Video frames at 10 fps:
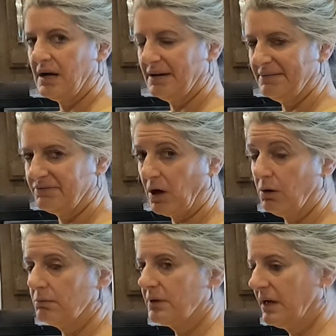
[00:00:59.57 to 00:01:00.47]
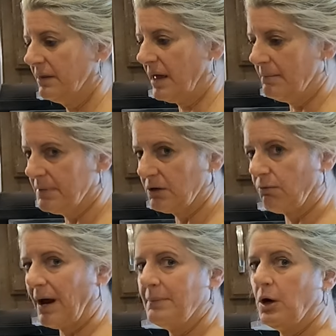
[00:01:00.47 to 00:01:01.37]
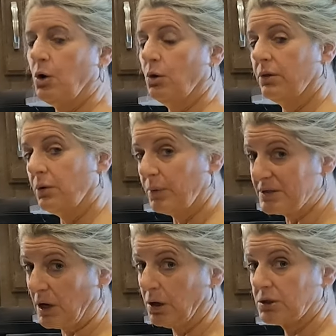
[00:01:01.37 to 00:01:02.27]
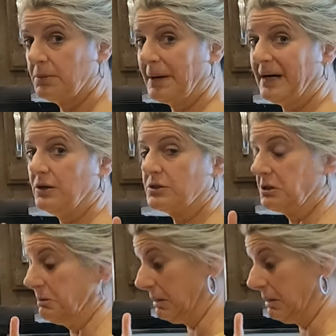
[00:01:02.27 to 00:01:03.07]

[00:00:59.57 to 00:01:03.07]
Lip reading: I've gone down that big rabbit hole that we talked about